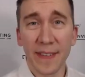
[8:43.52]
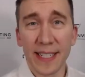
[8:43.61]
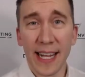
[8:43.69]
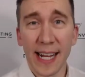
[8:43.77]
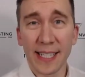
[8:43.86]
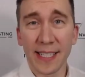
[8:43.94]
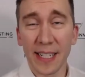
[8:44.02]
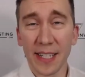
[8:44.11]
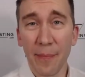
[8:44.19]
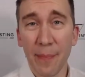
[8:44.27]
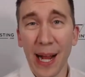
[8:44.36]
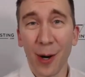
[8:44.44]
fantastic.
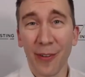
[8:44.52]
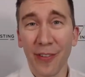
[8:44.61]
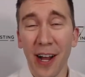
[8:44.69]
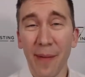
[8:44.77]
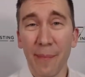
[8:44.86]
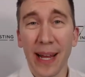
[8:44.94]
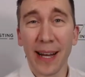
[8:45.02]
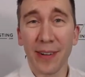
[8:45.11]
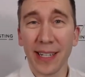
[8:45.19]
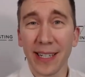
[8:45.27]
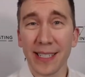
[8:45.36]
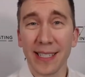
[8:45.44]
The power of
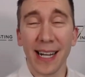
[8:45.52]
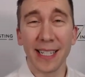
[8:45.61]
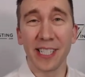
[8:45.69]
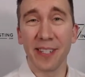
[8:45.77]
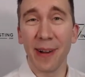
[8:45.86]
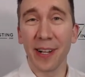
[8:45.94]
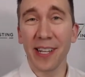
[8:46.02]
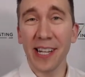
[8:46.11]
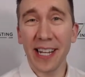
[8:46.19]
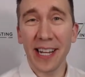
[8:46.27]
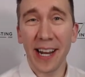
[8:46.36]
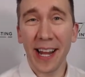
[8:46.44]
compounding. It's not just about
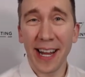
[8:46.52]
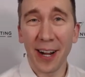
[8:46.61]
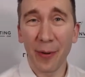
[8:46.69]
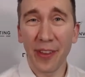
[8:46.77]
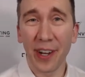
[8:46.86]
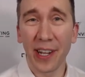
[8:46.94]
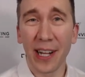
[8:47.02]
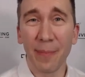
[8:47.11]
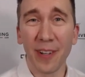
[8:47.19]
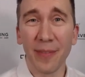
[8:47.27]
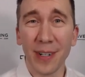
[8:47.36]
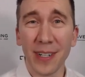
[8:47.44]
getting in and out within a
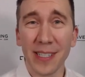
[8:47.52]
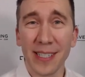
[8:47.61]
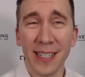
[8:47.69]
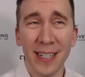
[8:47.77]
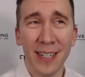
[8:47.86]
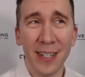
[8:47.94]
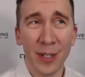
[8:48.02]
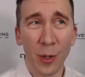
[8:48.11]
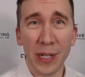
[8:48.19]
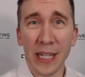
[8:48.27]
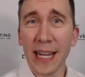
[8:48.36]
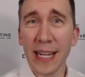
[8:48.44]
couple of months
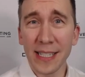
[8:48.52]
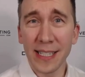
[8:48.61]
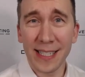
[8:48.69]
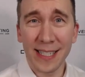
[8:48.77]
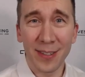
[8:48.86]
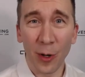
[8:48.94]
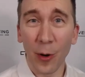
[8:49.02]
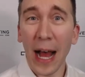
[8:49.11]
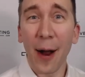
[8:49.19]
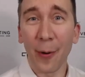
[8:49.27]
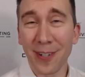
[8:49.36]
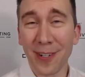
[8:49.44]
or days or mm-hmm.
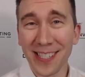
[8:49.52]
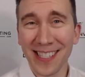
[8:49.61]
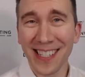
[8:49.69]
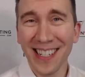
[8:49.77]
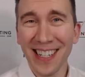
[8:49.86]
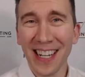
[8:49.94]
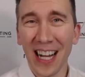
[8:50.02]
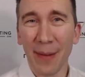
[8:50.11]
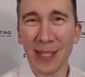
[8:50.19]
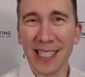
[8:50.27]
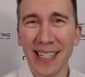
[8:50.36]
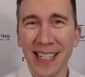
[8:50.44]
hours. Uh,
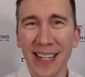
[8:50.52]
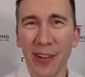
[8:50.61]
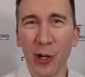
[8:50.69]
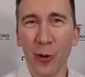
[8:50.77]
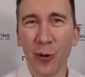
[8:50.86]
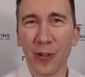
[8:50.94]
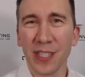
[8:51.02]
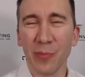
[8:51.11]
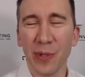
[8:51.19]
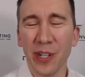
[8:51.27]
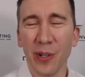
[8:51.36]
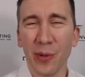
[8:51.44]
but sticking to the course,
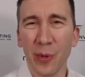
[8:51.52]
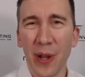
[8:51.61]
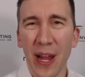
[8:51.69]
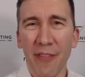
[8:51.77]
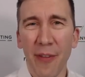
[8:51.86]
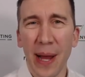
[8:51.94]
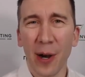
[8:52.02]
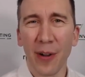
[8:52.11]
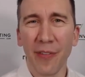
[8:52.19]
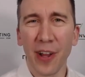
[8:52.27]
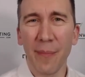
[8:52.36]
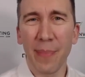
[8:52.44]
when you when you have the power
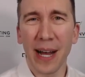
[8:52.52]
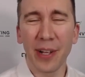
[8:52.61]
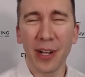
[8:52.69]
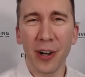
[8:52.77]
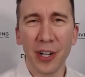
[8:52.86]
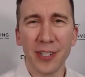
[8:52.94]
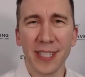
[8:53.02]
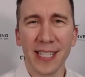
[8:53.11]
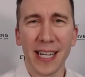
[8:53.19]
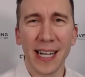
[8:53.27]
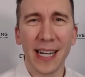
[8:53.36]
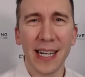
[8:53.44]
of compounding on your
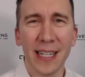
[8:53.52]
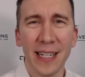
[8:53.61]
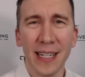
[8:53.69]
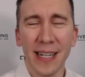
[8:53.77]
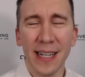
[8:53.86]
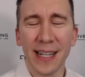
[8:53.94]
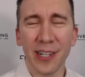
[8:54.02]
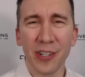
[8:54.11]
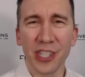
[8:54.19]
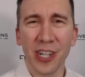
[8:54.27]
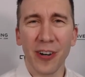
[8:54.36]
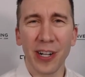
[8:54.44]
side and you're
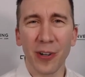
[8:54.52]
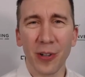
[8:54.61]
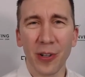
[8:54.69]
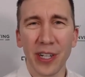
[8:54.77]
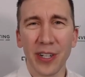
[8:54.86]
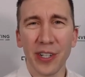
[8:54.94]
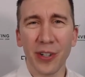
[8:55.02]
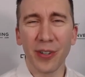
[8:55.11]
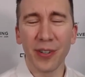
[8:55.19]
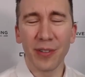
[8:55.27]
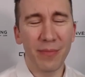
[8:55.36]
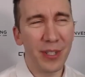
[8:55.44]
starting earlier,
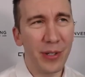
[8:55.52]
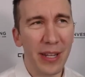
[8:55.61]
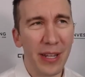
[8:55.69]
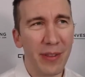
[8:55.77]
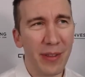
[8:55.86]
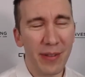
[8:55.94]
you're you get